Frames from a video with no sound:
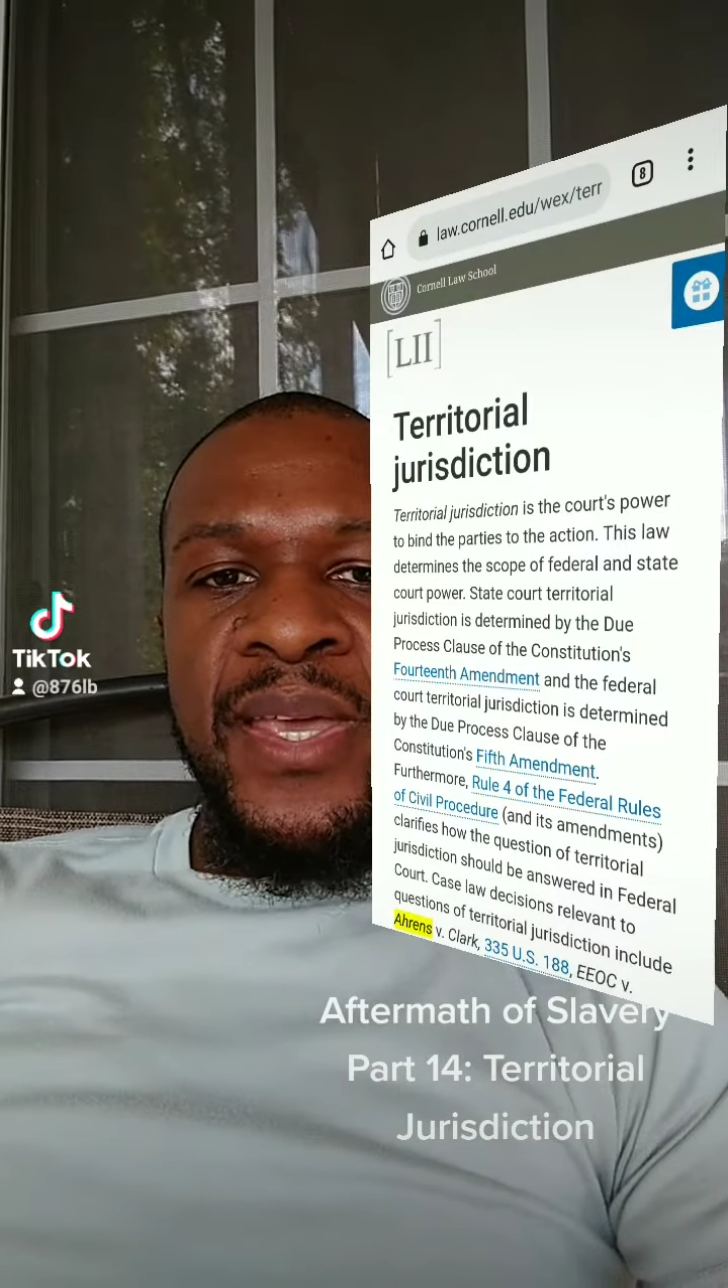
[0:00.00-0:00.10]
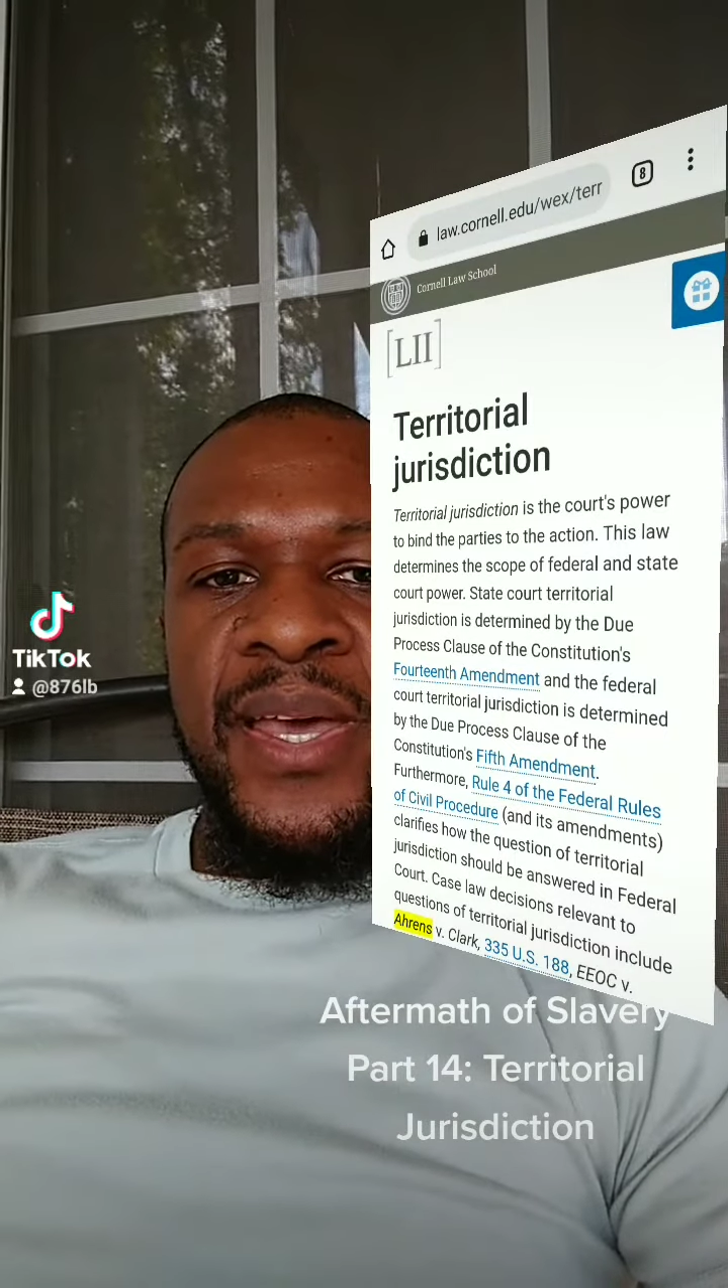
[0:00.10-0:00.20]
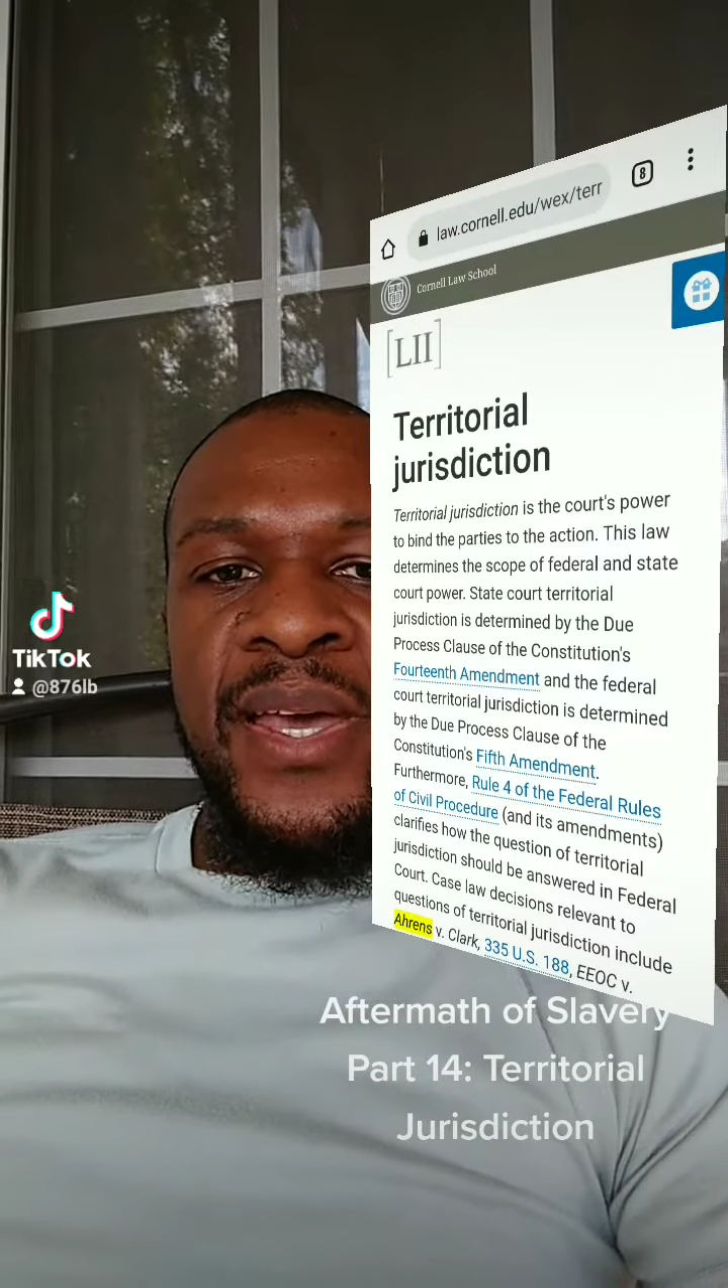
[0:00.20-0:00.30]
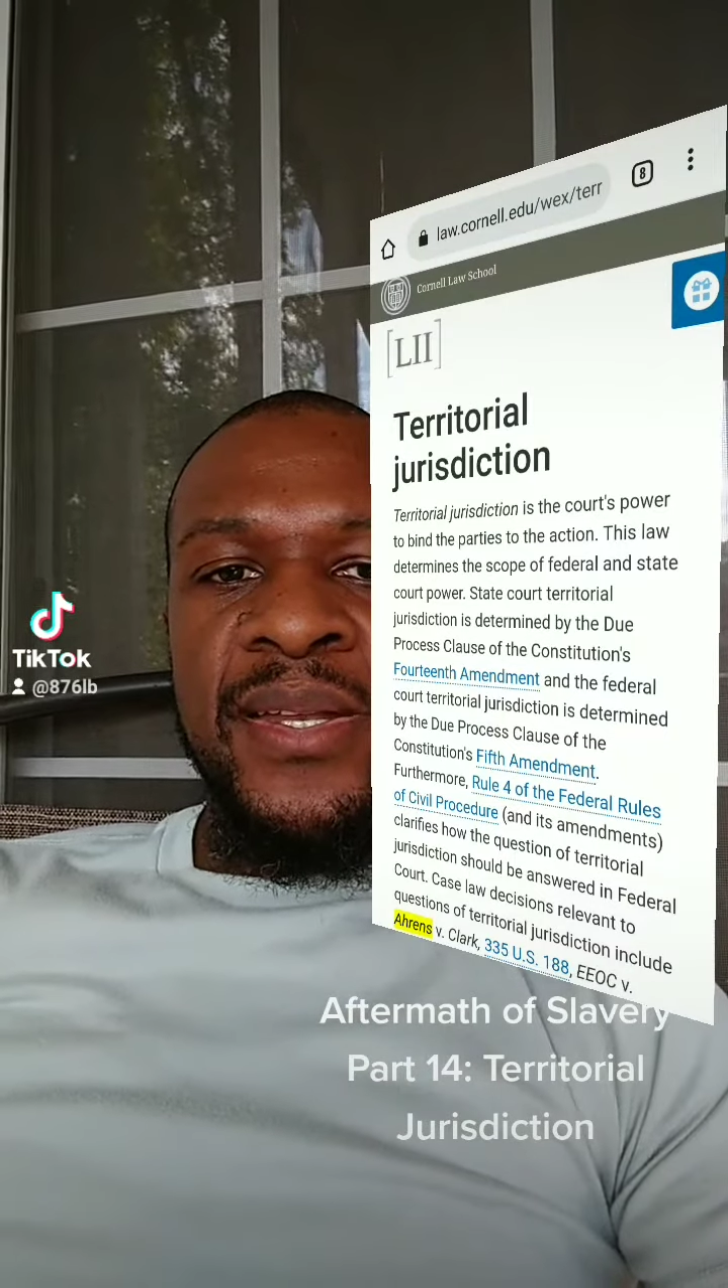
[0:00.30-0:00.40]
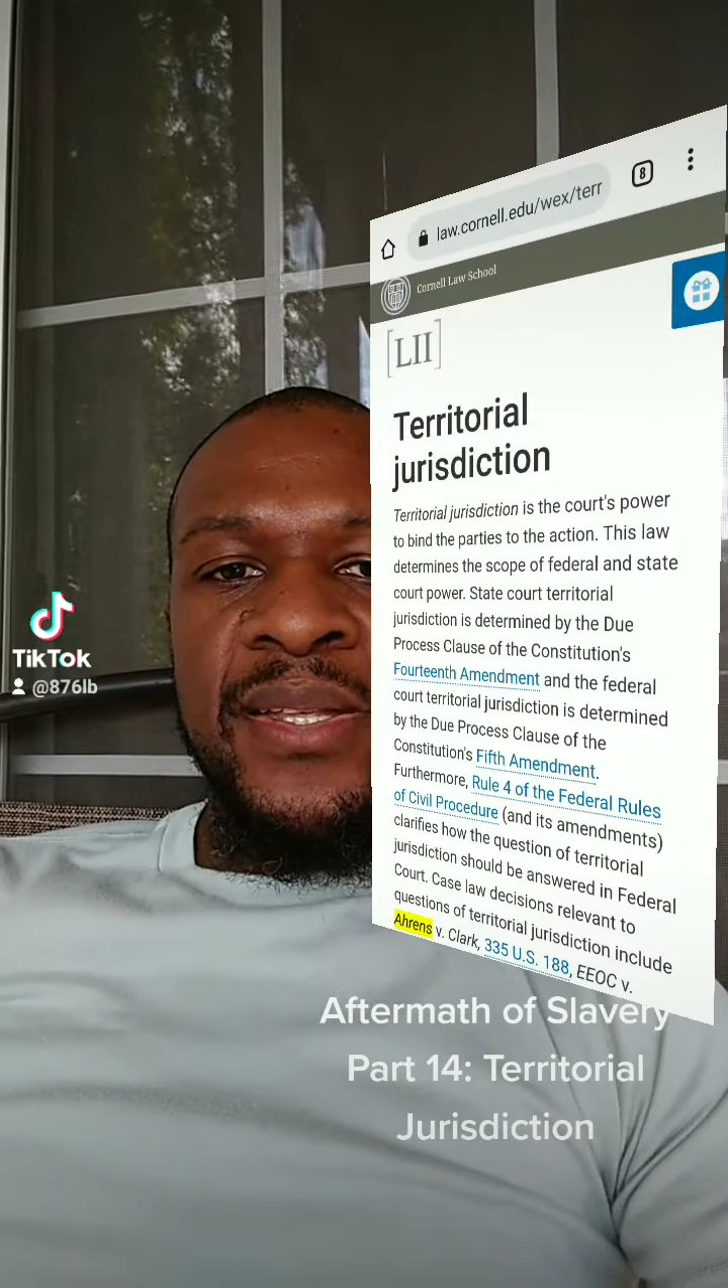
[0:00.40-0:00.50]

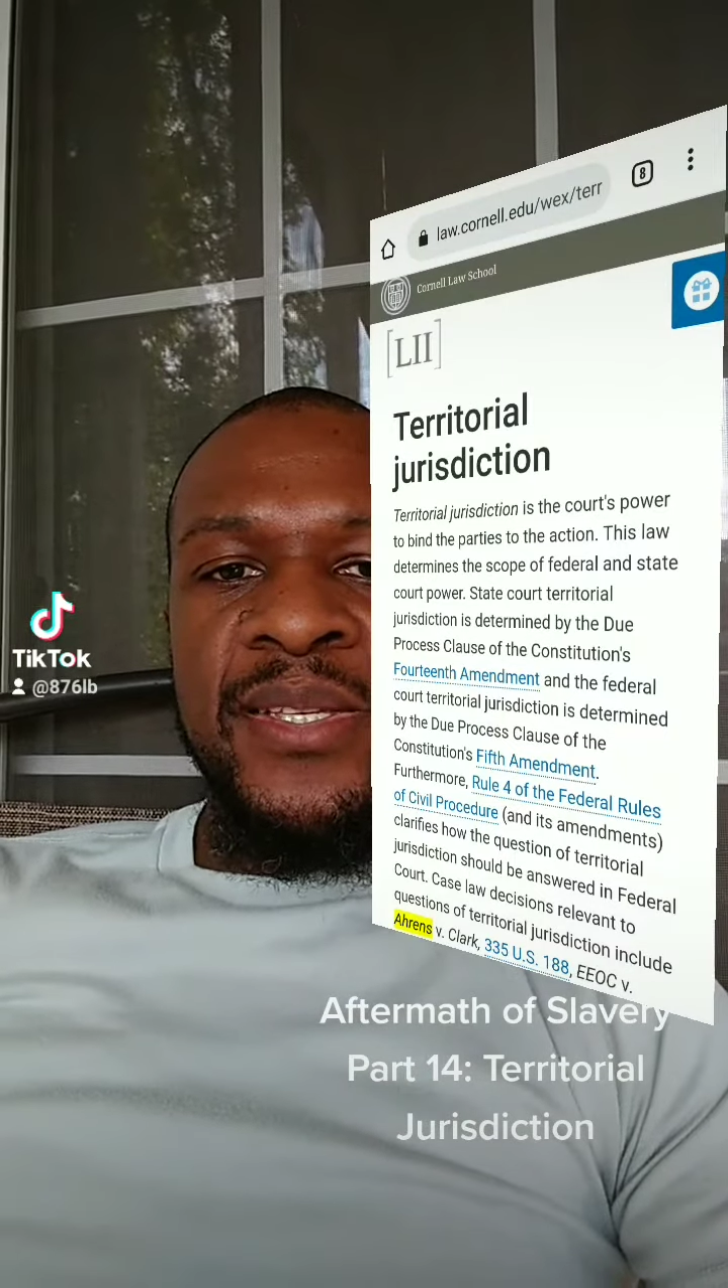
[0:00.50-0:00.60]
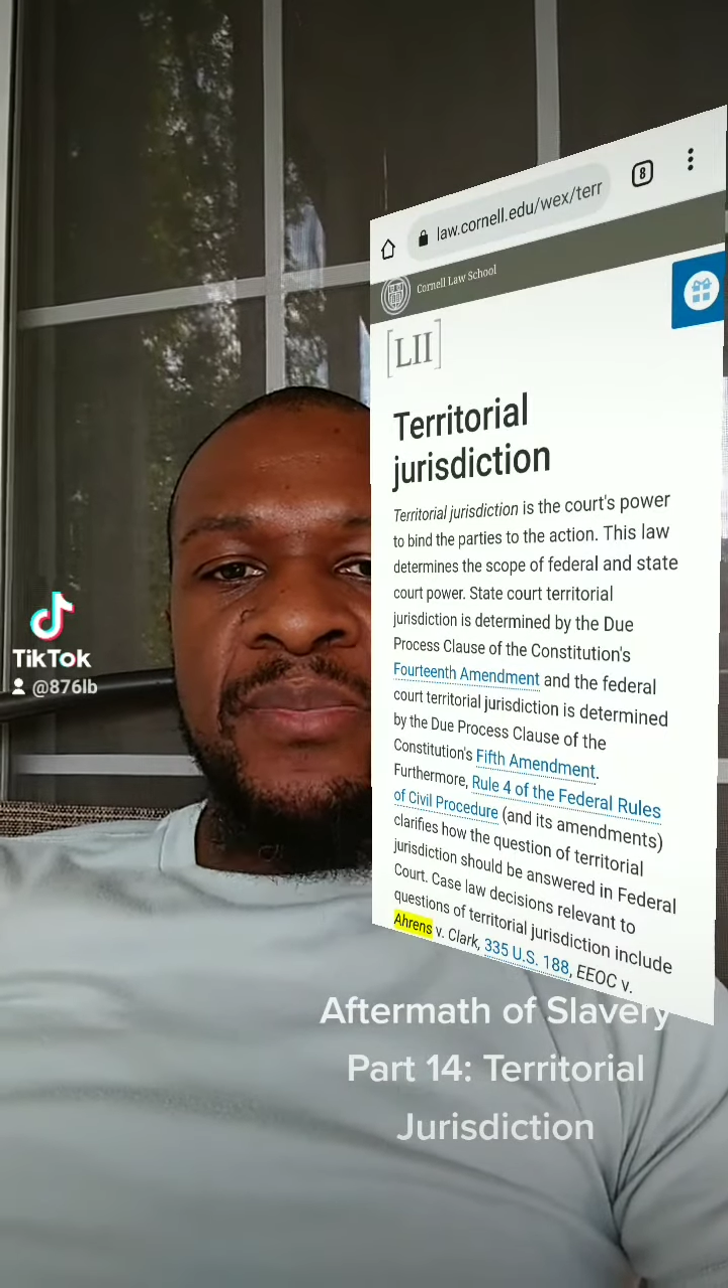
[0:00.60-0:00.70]
and its